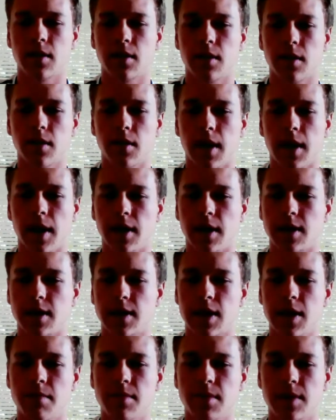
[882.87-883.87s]
It
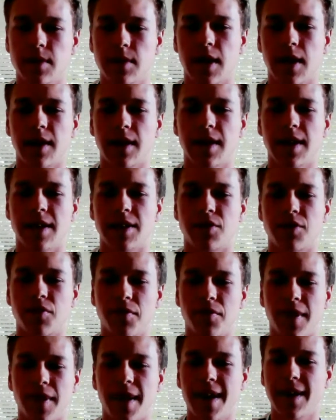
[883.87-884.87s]
seems that
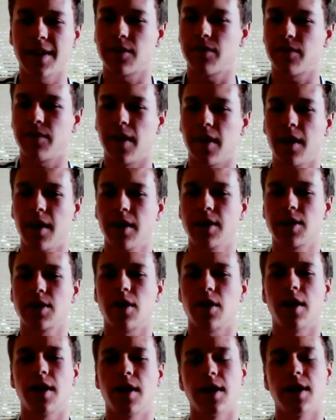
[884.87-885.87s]
it's finally
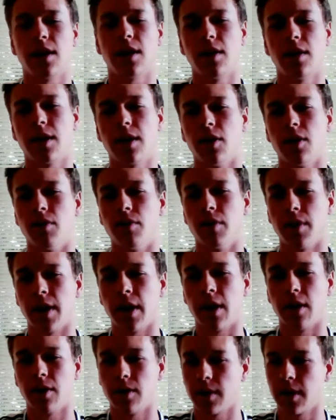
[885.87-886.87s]
starting to click over
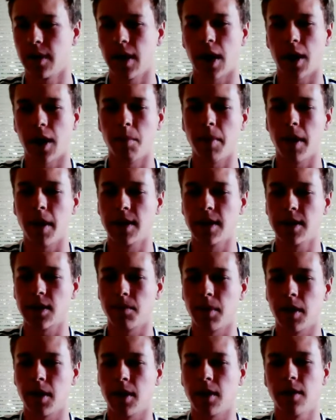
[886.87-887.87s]
there. You got
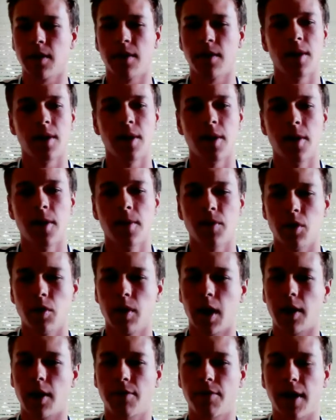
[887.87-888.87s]
Benzema. You
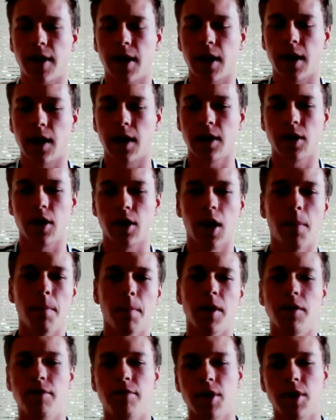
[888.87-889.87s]
got finally a
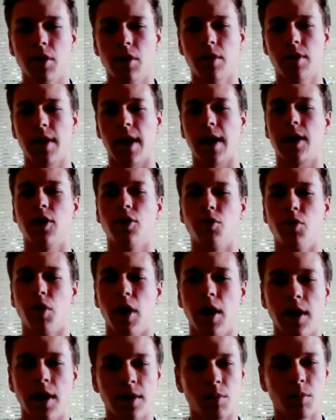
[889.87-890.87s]
midfield that can
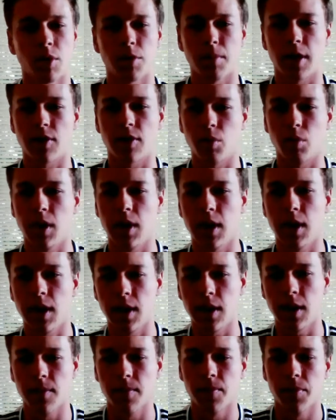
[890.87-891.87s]
run with
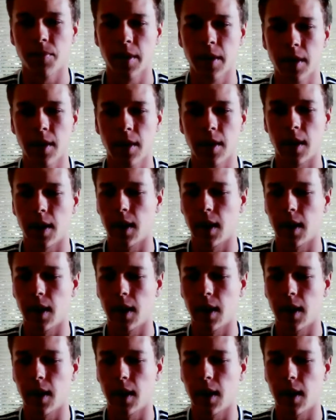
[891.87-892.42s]
Matuidi. They